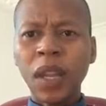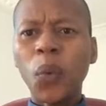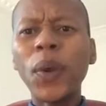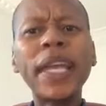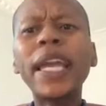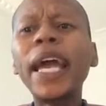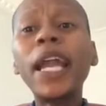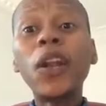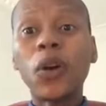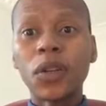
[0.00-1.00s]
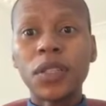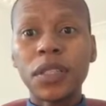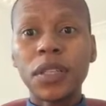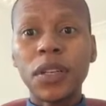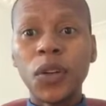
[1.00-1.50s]
We
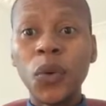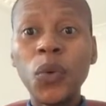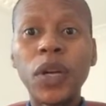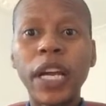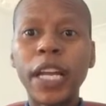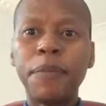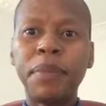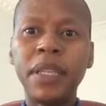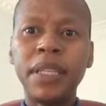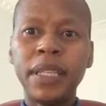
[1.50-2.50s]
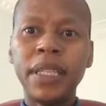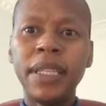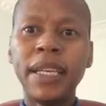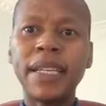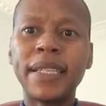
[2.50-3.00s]
cannot look at
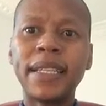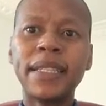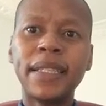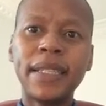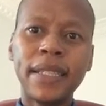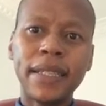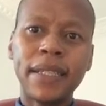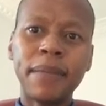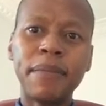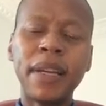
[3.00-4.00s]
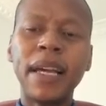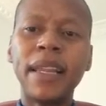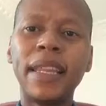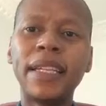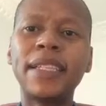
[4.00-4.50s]
BEE as a system
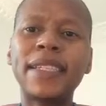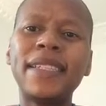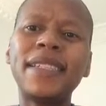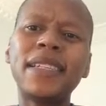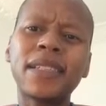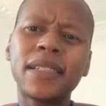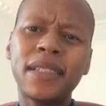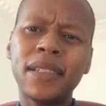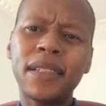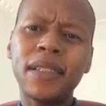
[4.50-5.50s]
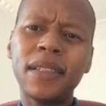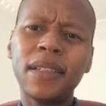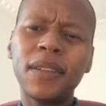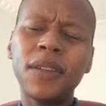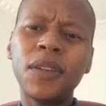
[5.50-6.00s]
that seeks
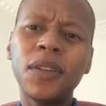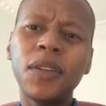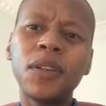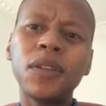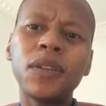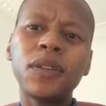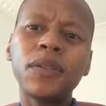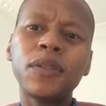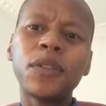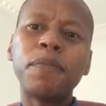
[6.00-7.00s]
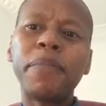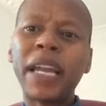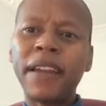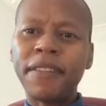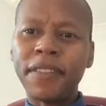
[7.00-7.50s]
to
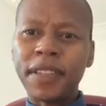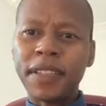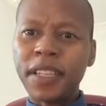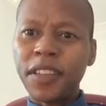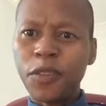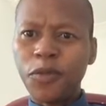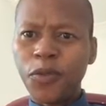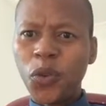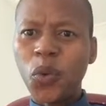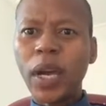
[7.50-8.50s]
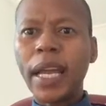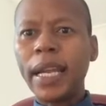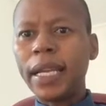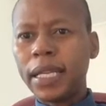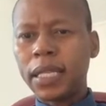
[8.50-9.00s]
benefit the few
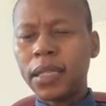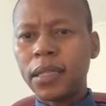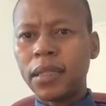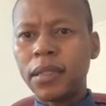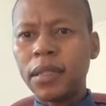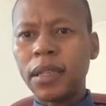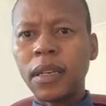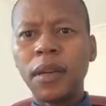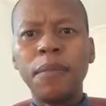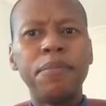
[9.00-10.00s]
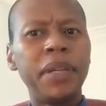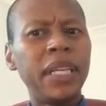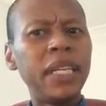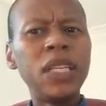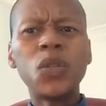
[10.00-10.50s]
elite,
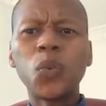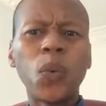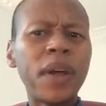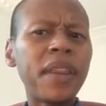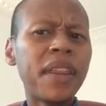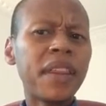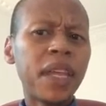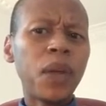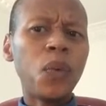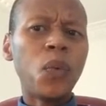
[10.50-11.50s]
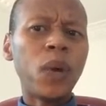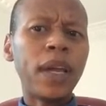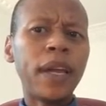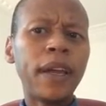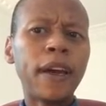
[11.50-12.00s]
be it whether they
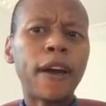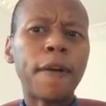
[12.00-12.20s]
were